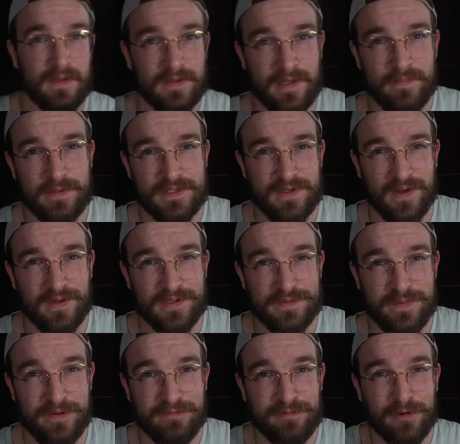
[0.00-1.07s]
Let me silence
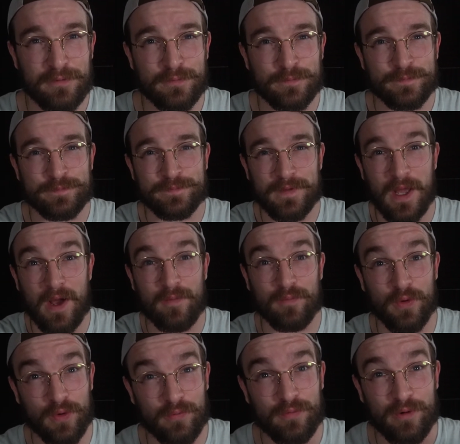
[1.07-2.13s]
my phone. I'm
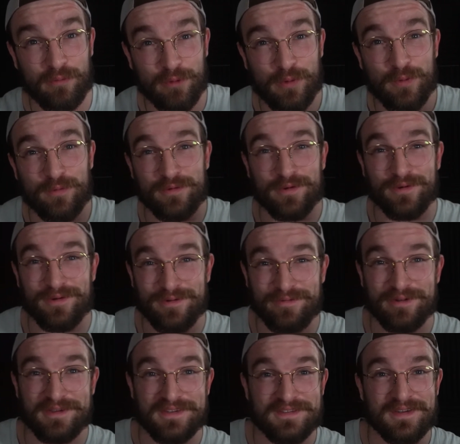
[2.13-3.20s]
not re-recording all of
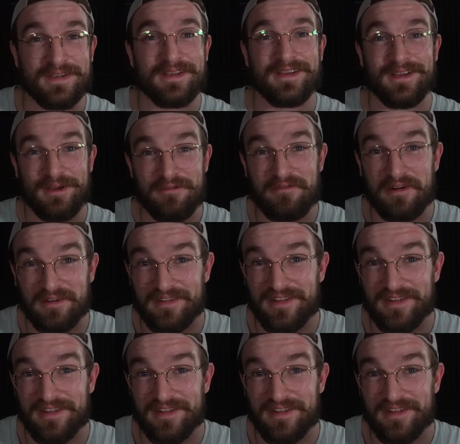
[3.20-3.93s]
this. Fuck